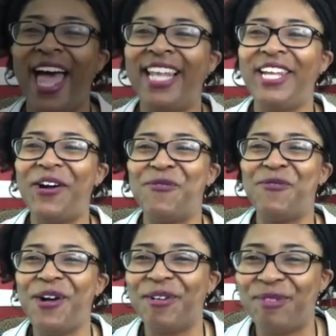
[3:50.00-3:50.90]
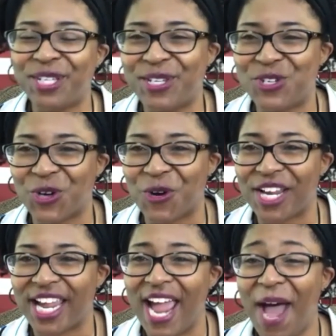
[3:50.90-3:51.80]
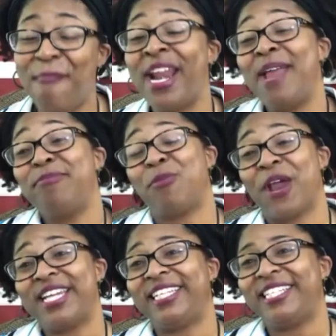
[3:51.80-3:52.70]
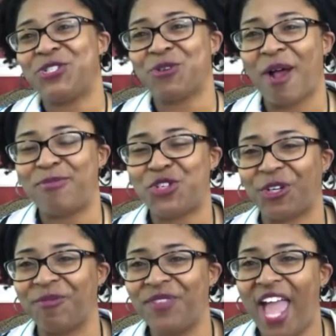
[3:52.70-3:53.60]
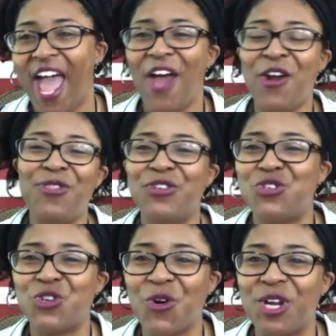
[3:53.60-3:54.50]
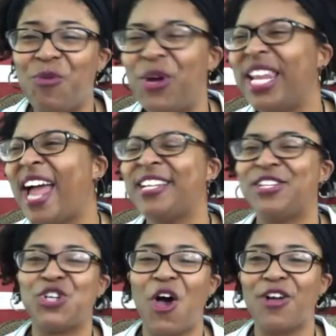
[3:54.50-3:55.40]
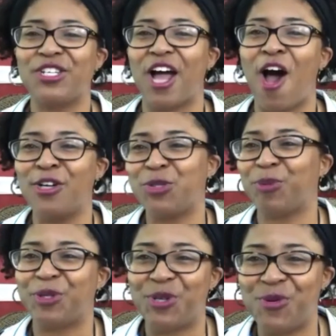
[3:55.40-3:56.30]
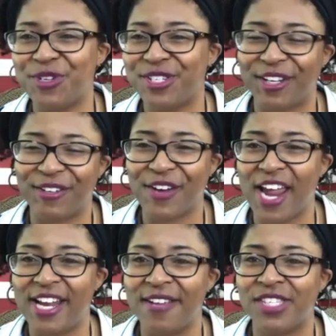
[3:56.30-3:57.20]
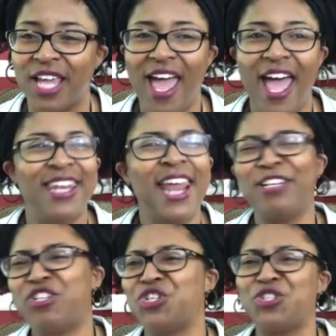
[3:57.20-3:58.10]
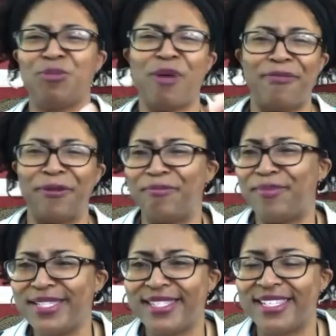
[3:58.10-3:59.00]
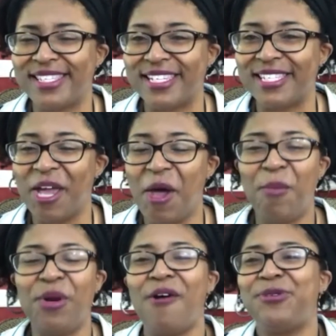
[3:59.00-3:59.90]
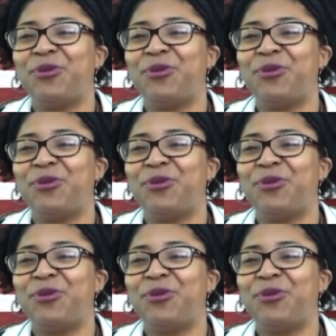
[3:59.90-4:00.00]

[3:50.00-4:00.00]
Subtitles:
Hello, welcome to The Journey. My name is Brandalyn Shropshire. And on The Journey, we like to talk to entrepreneurs and creatives, not just about their businesses, but also